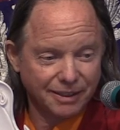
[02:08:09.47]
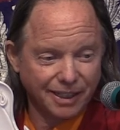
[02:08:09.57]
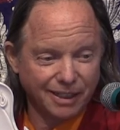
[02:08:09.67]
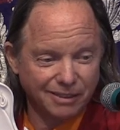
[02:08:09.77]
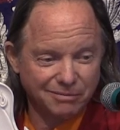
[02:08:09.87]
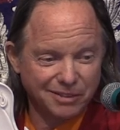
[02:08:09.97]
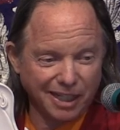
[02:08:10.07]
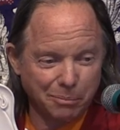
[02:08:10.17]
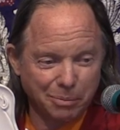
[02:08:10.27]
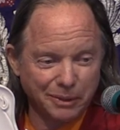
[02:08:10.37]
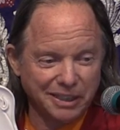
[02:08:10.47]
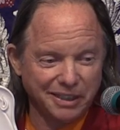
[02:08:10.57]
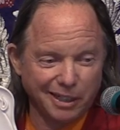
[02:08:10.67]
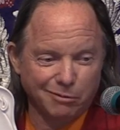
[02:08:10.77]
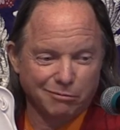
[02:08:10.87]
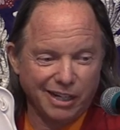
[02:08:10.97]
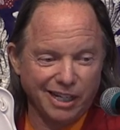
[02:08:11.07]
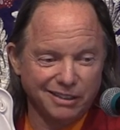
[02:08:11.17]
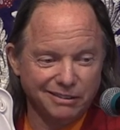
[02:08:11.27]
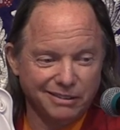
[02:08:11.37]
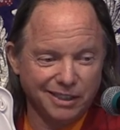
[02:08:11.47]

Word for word: They are tapering, they are round,